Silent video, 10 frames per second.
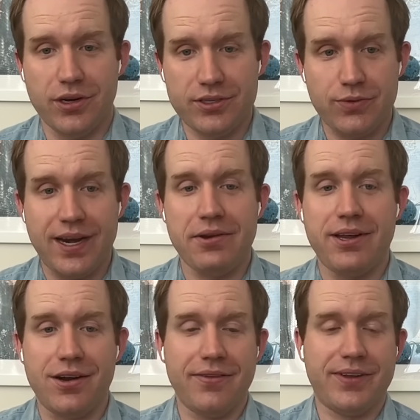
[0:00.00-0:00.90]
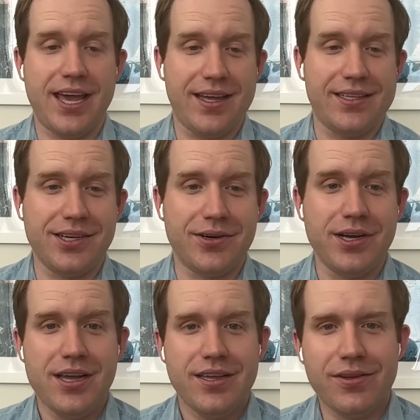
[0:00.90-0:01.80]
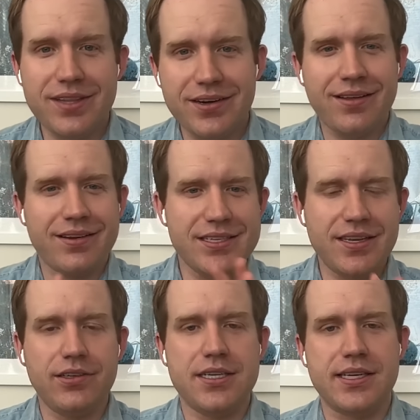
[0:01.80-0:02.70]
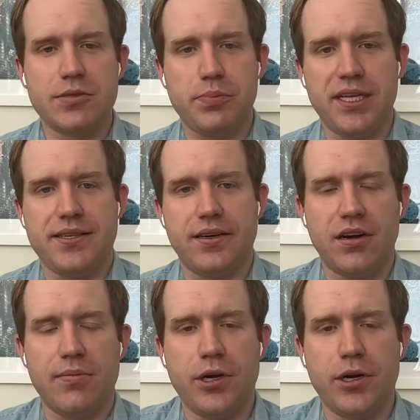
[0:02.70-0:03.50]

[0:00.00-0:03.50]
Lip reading: who are surrounding RFK. RFK. And so, there's interesting splits that are